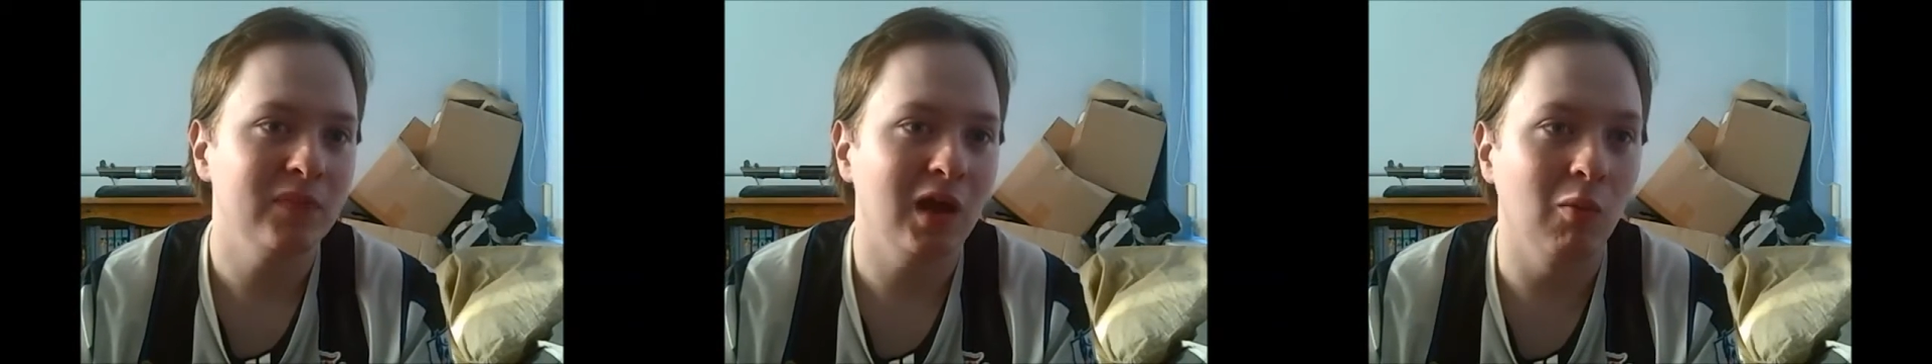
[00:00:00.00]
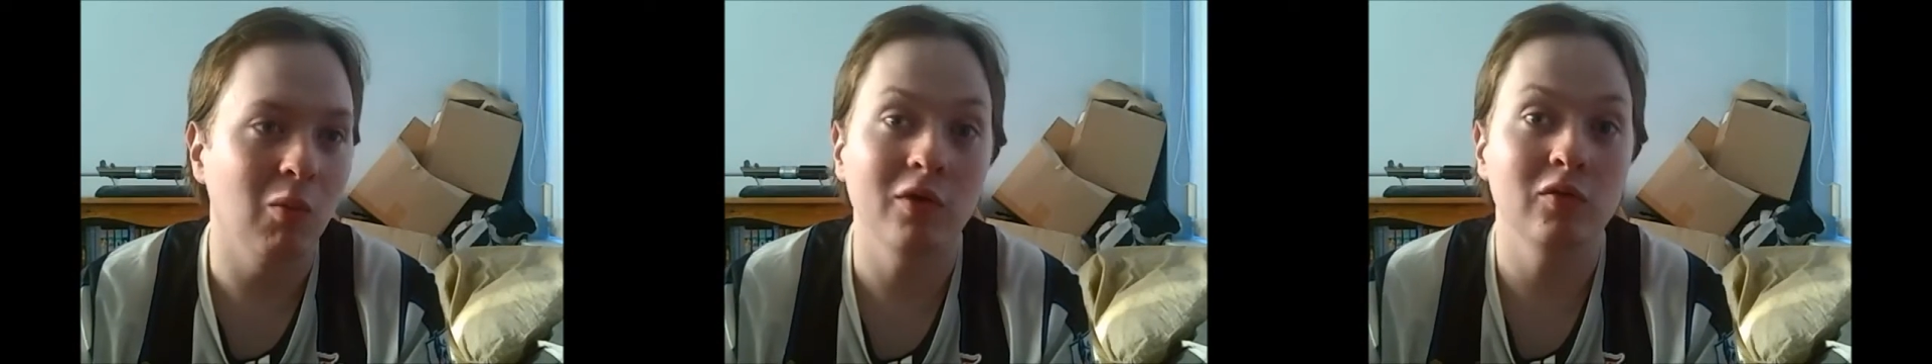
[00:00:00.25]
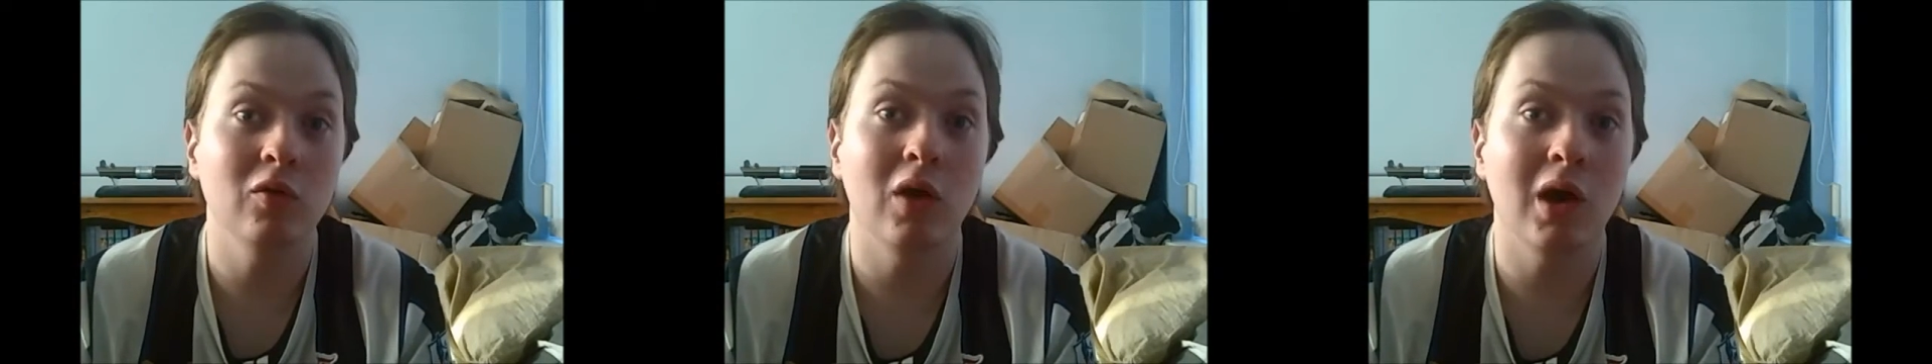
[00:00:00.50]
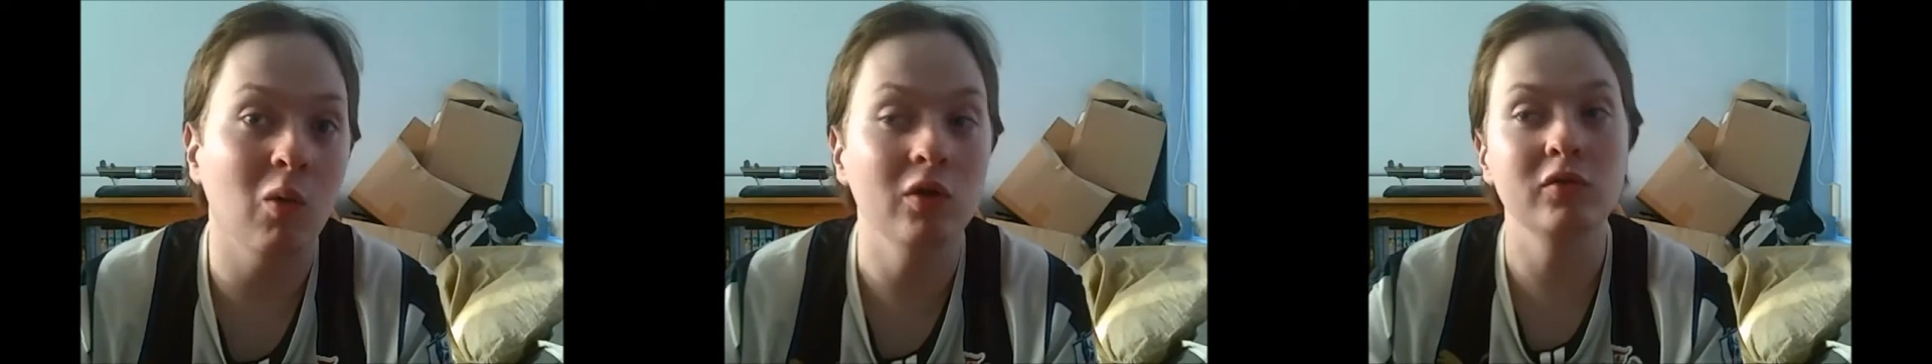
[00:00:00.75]
I want your
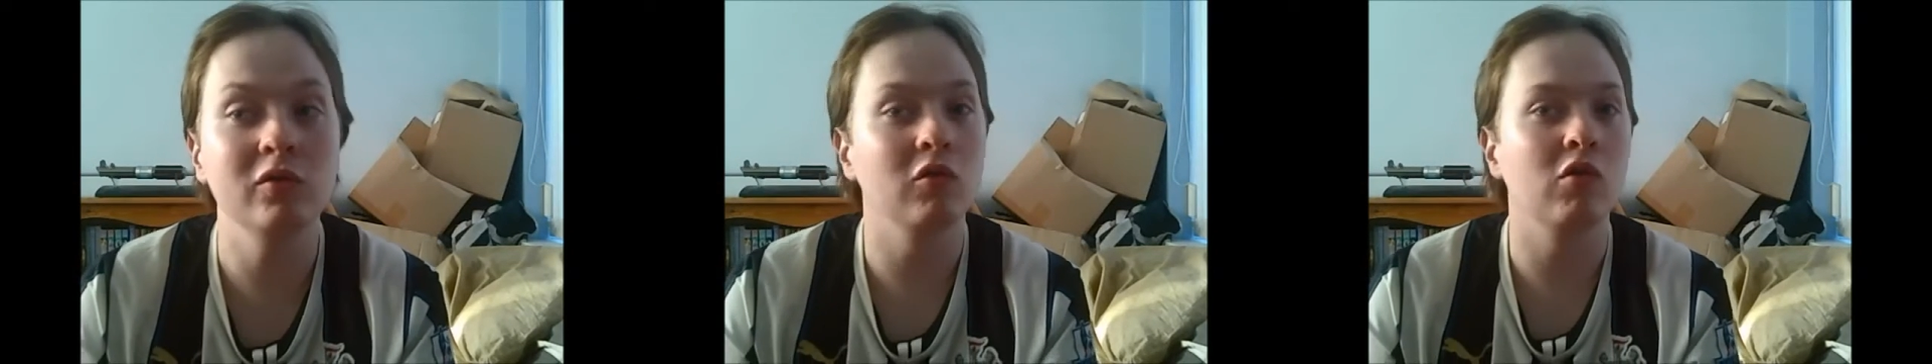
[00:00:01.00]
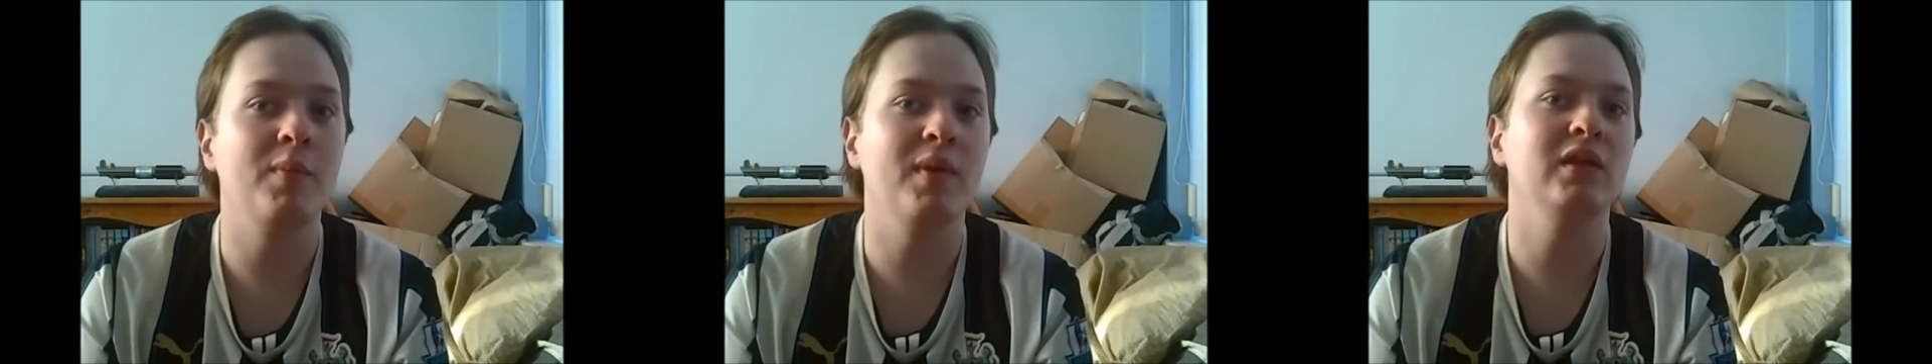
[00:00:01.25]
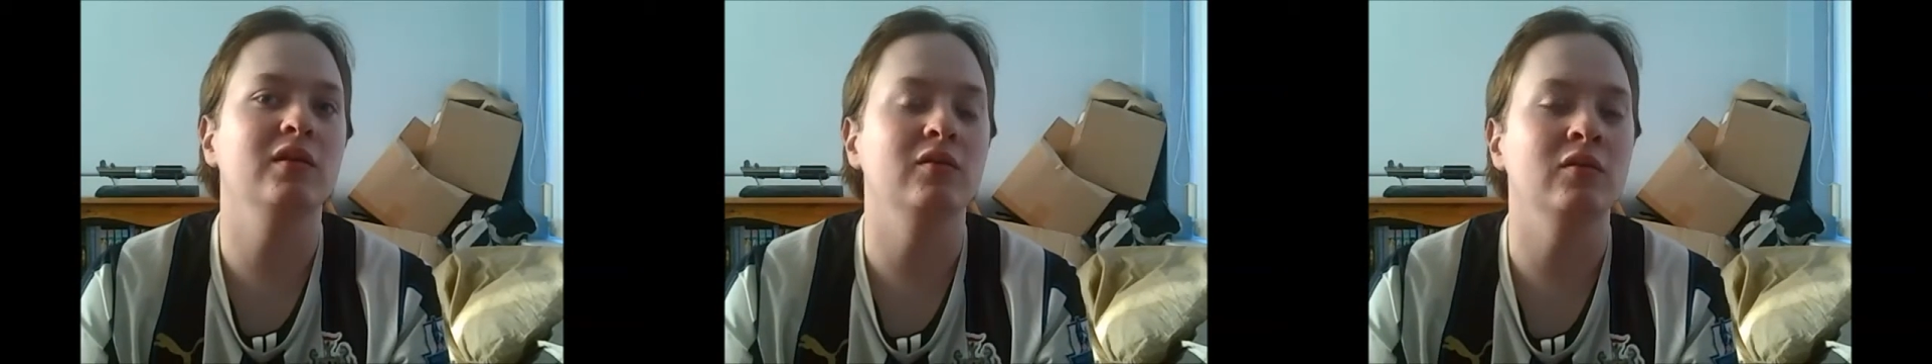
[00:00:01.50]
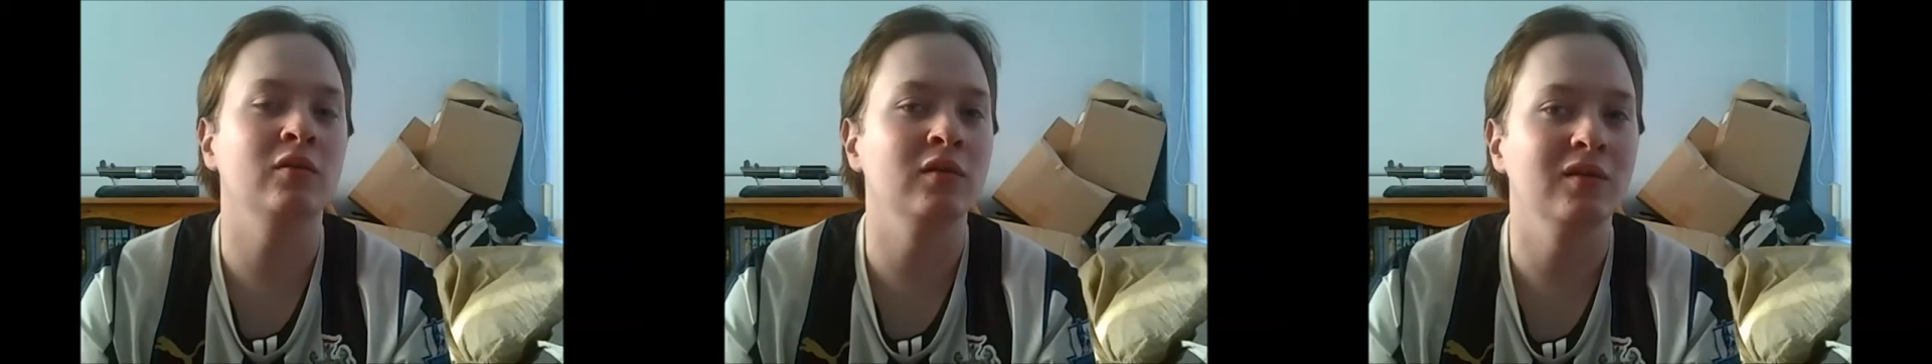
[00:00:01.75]
I want your
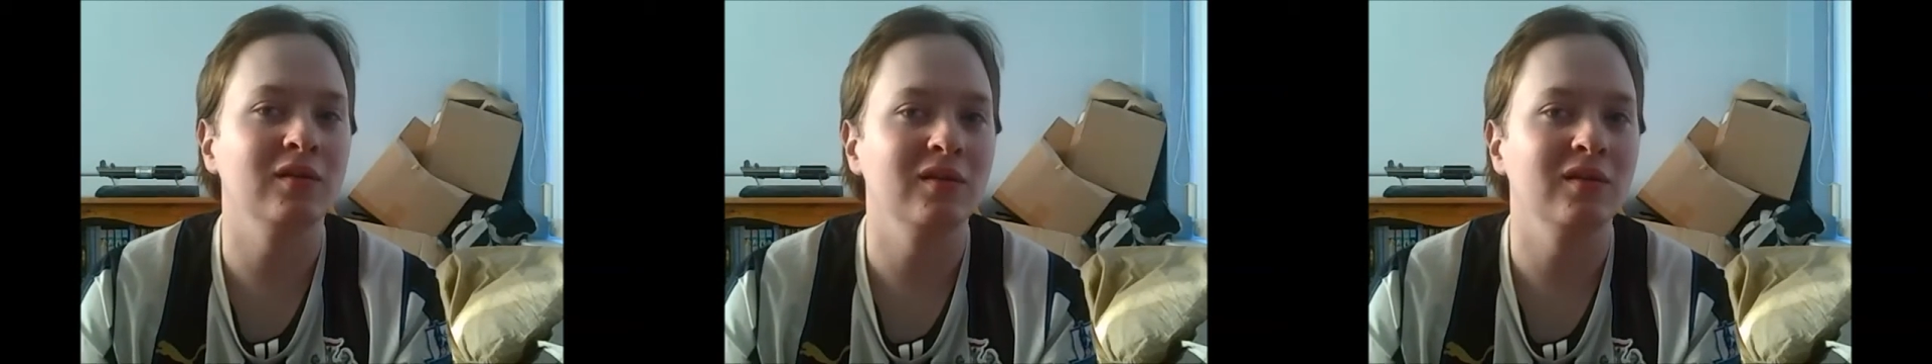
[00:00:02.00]
opinions.